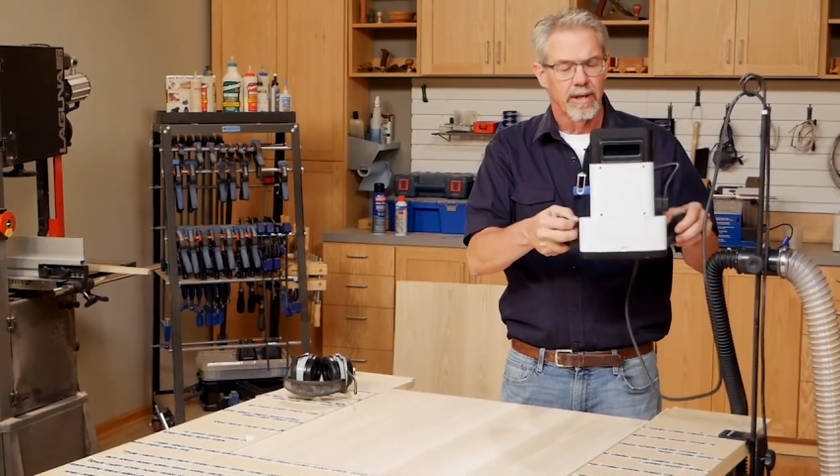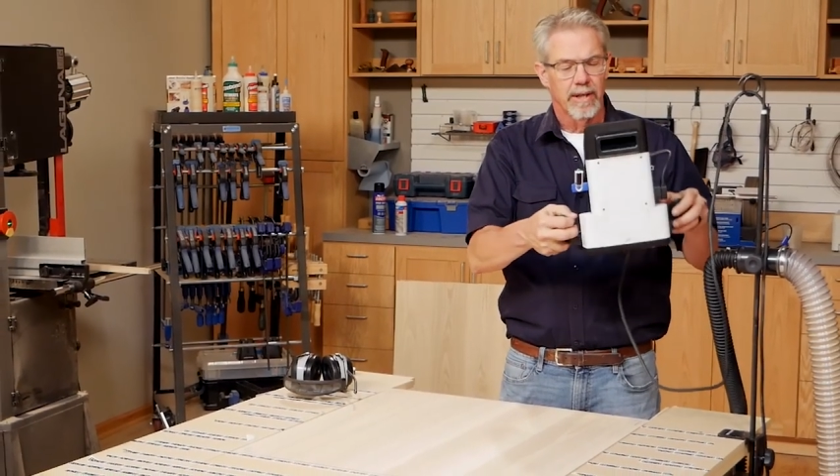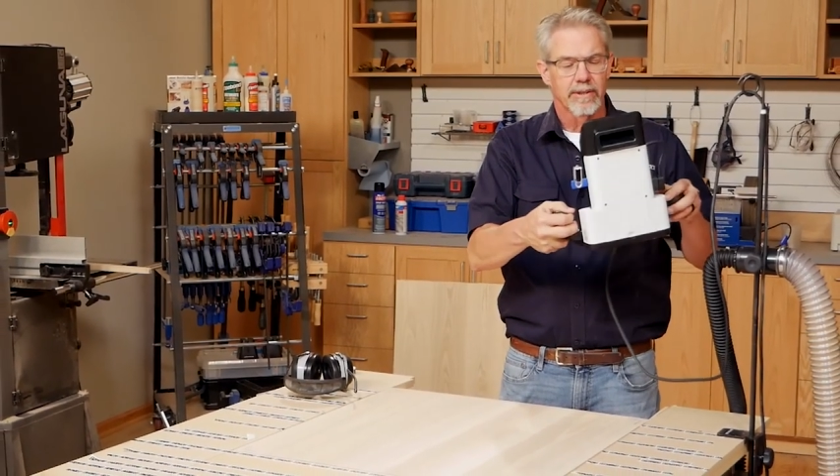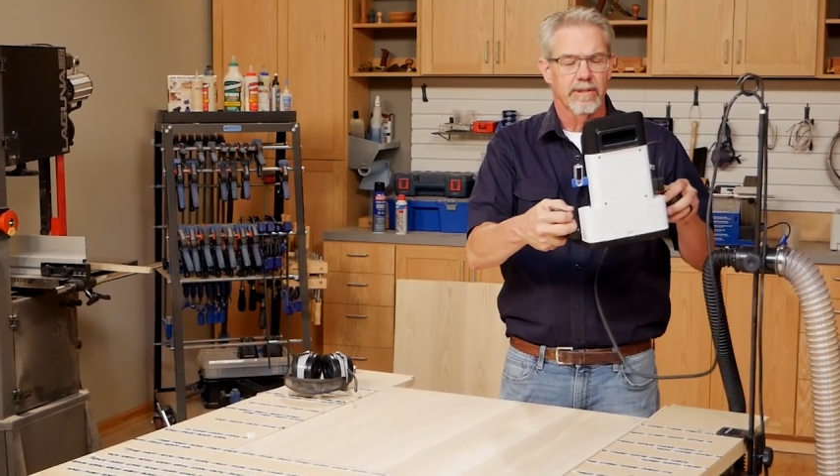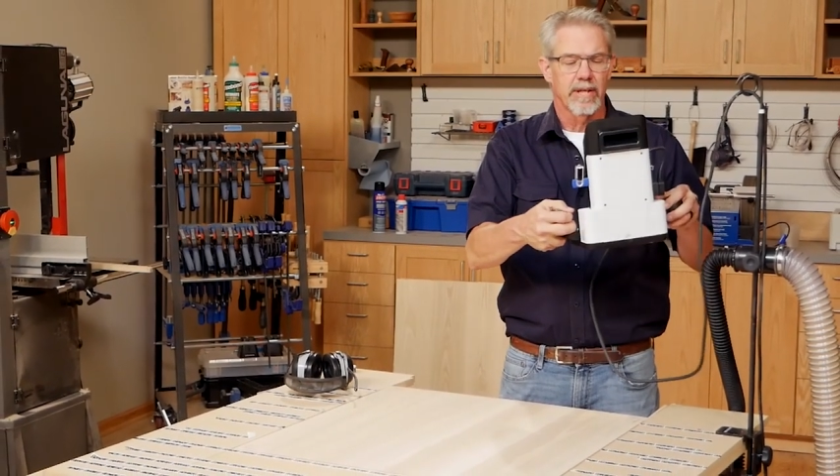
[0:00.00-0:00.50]

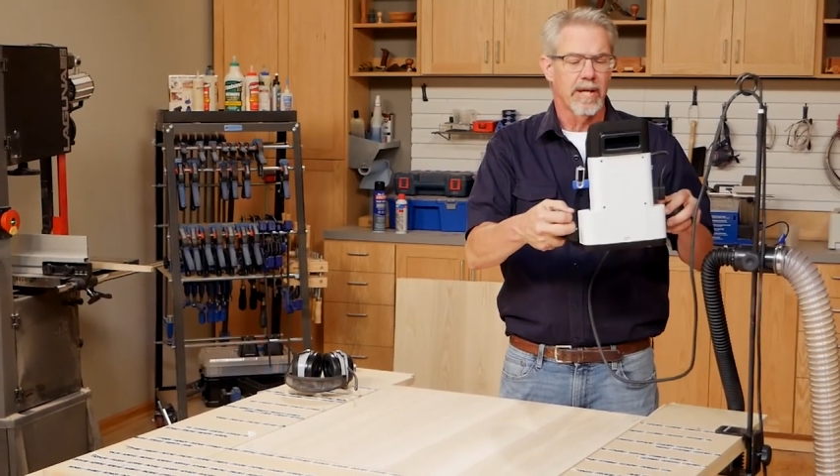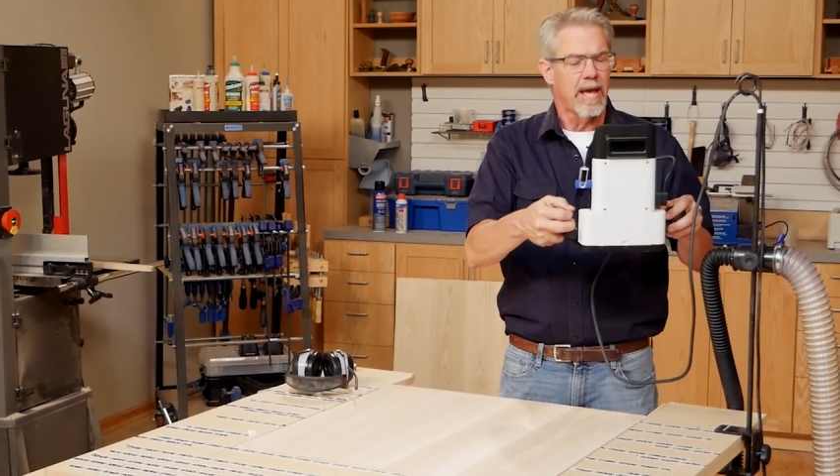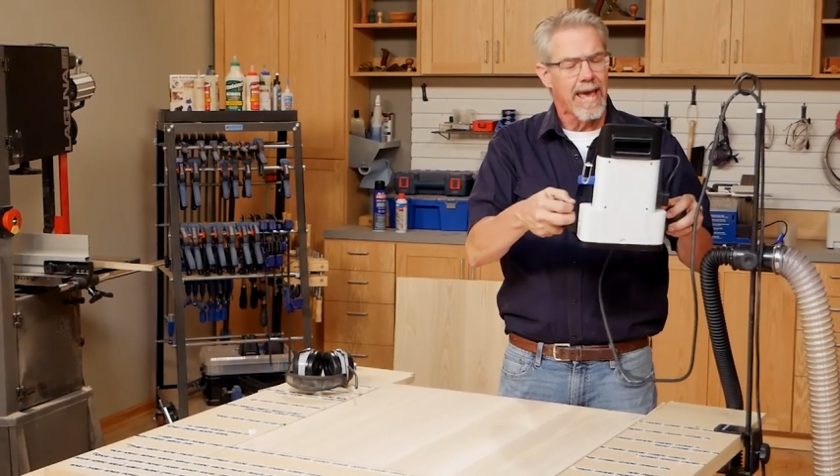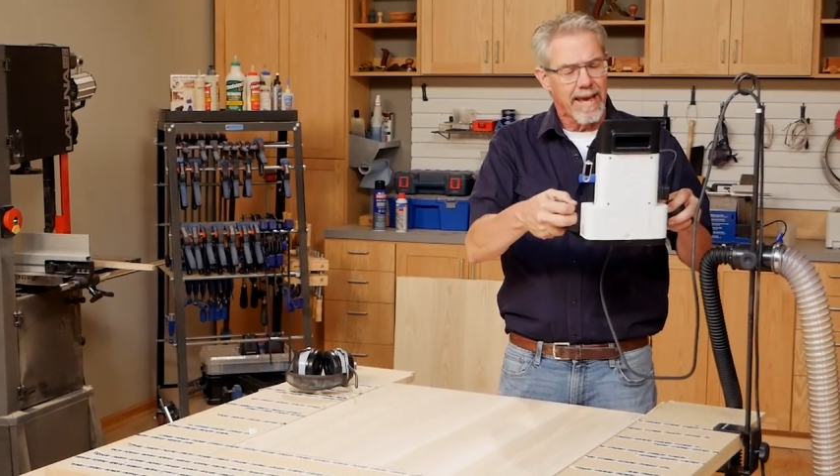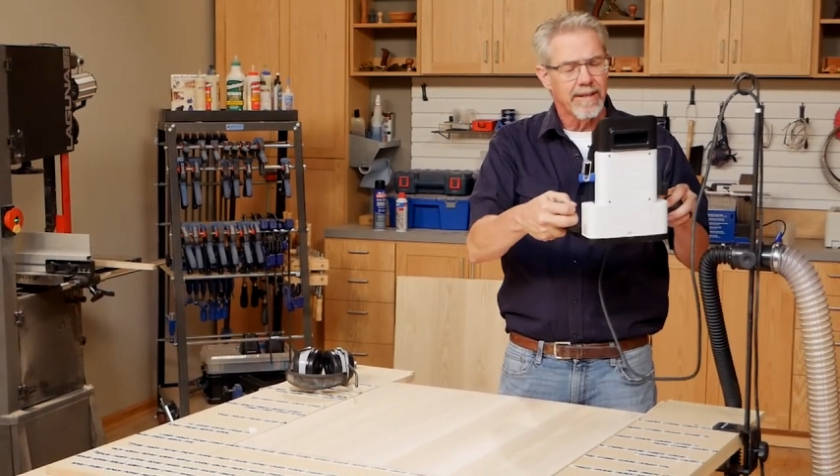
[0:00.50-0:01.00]
It's a
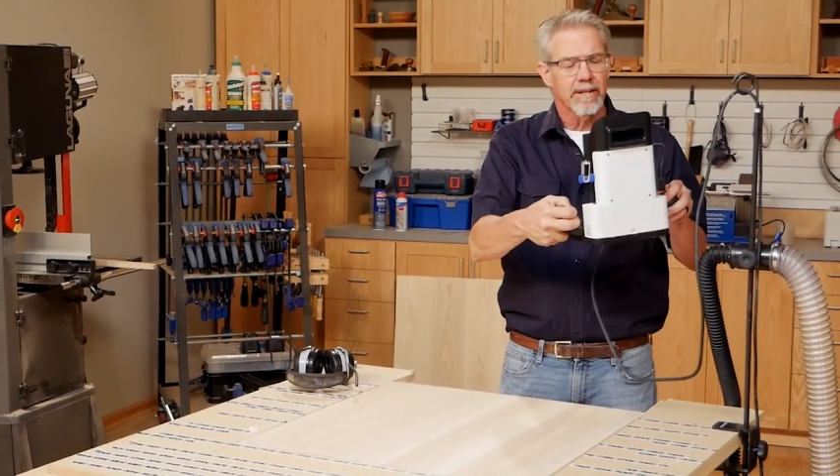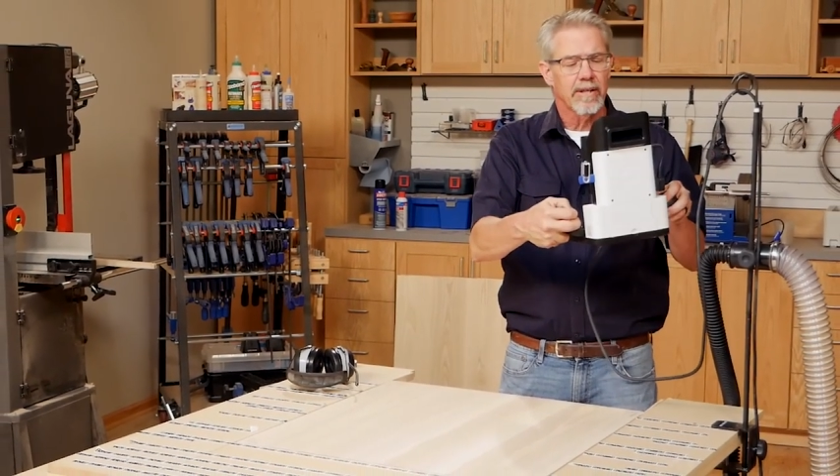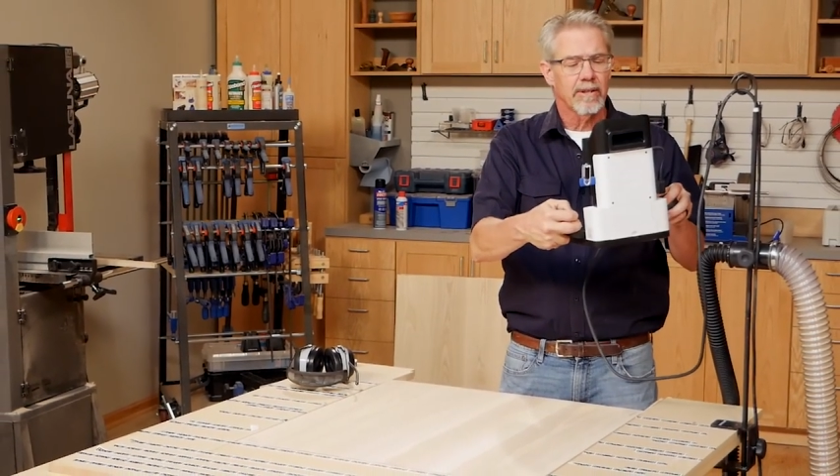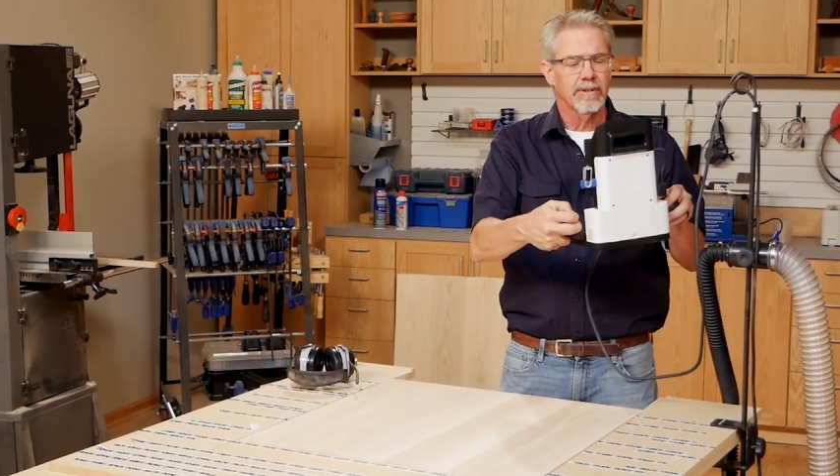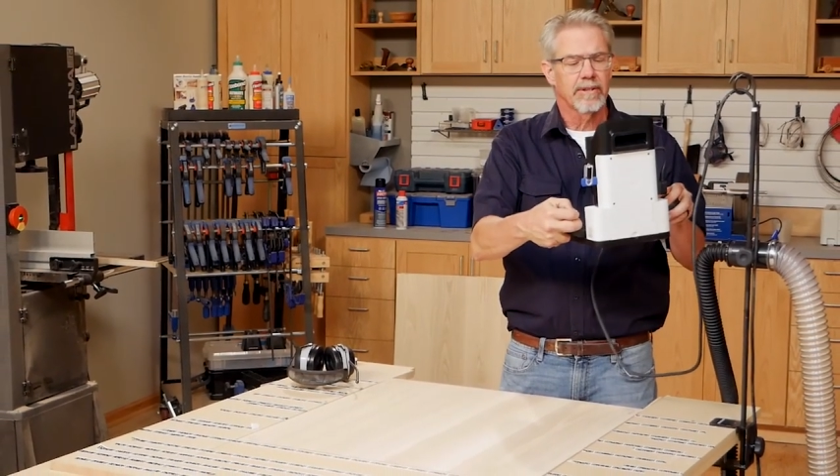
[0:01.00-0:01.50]

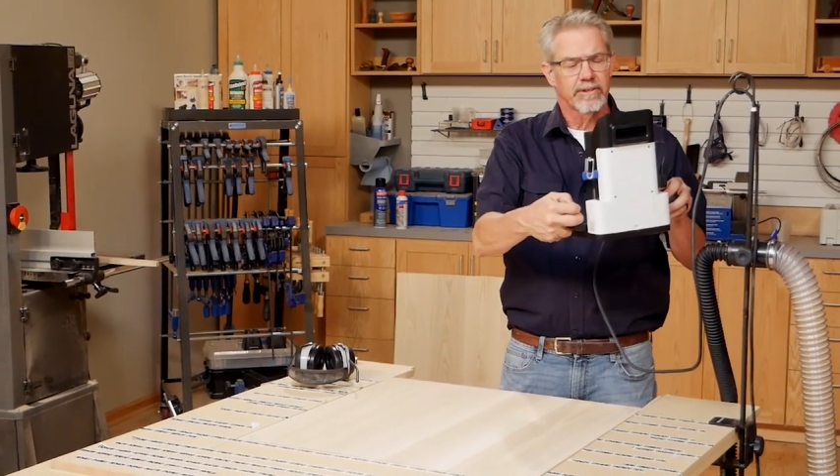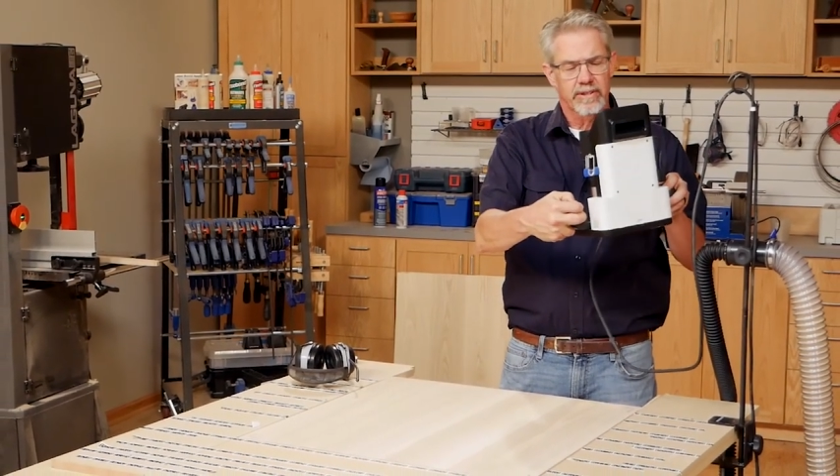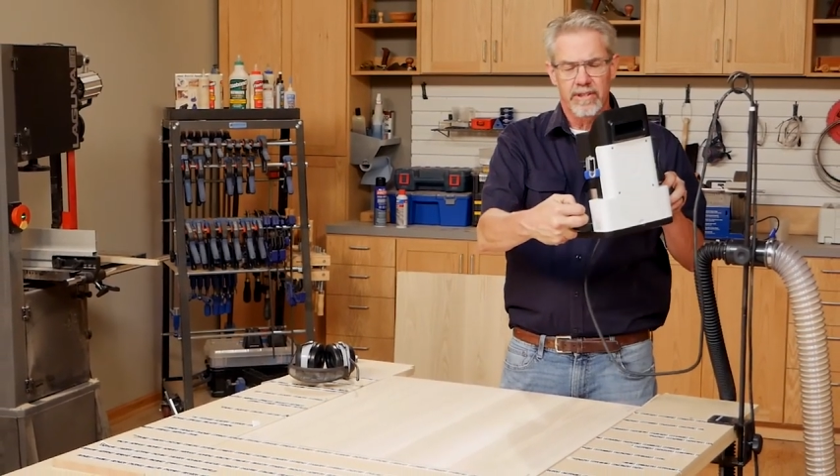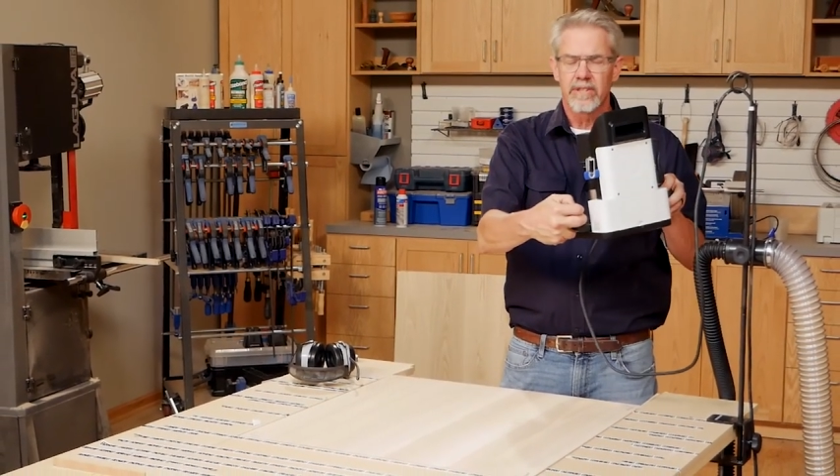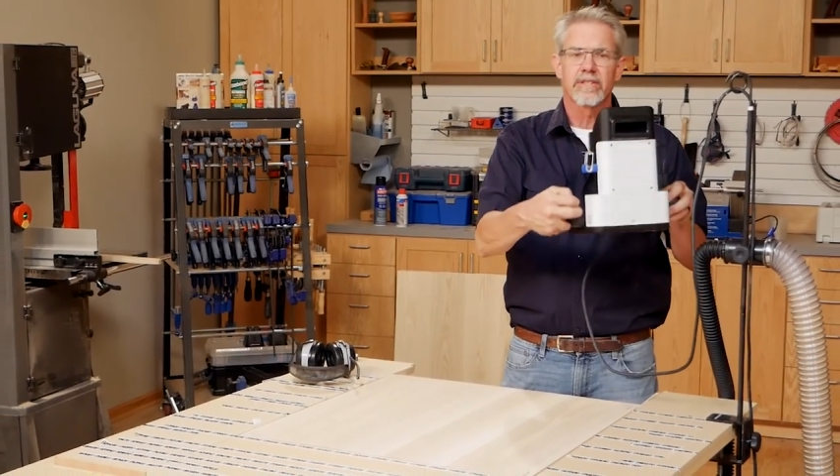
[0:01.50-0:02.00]
handheld
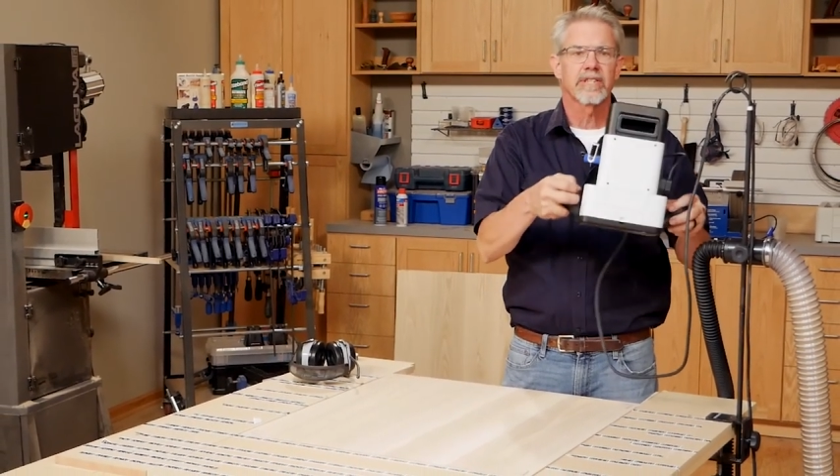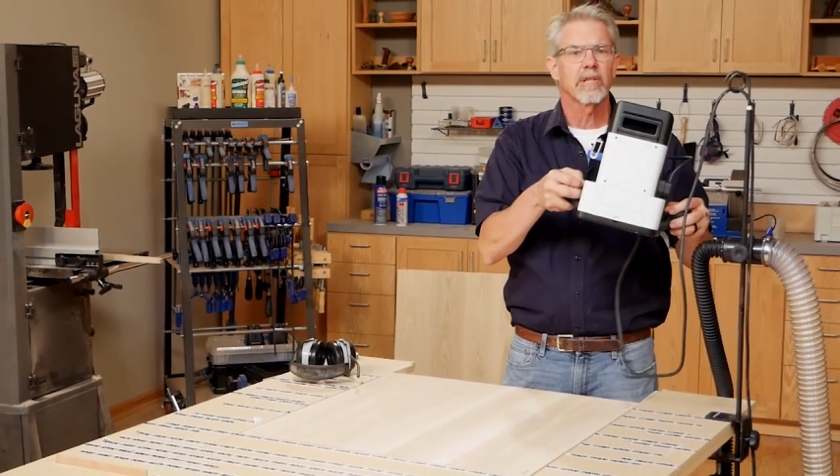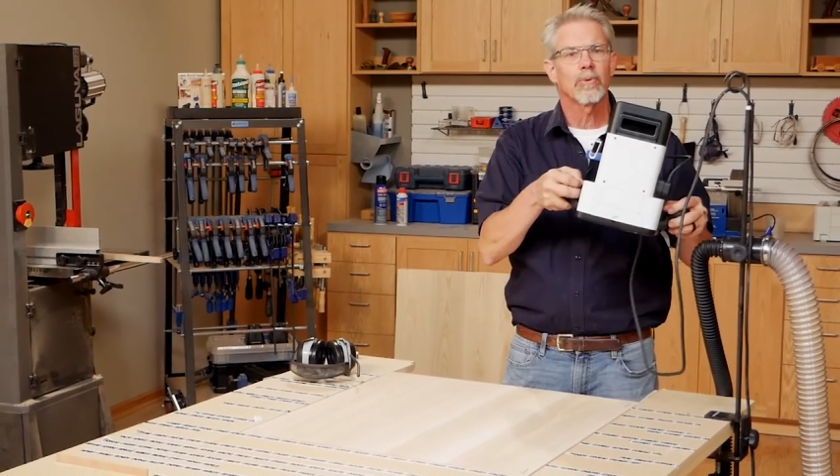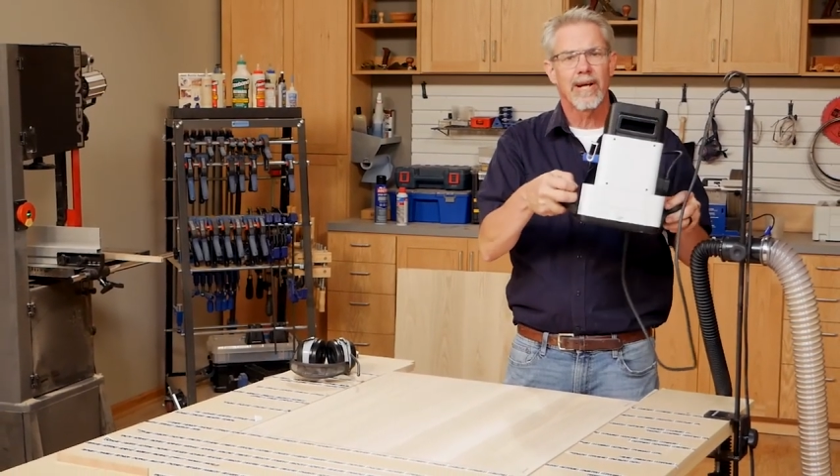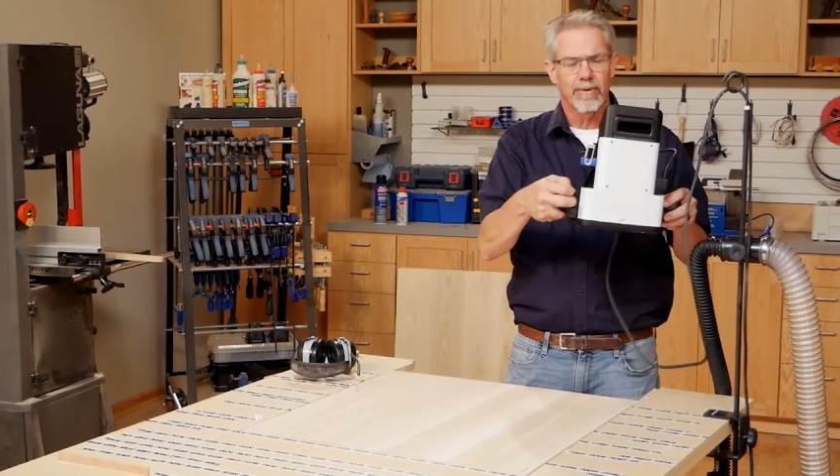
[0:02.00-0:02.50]

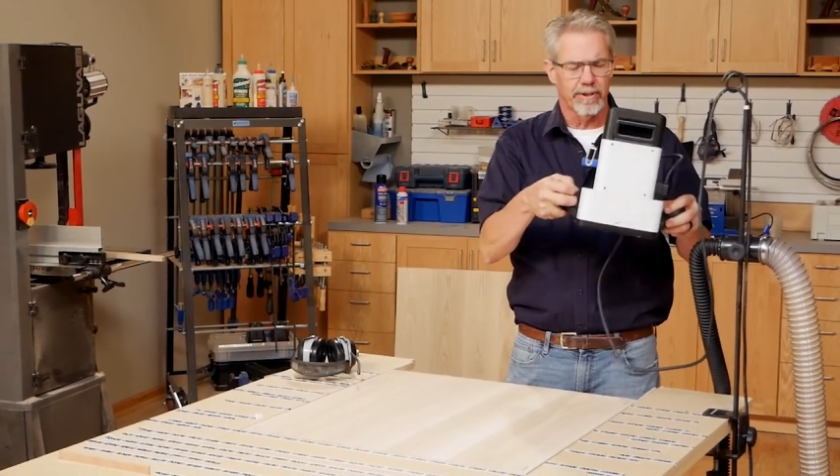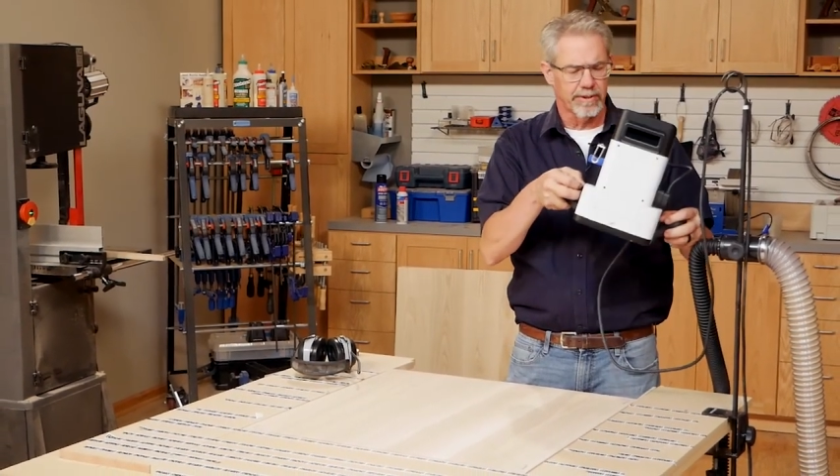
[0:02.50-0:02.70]
CNC routing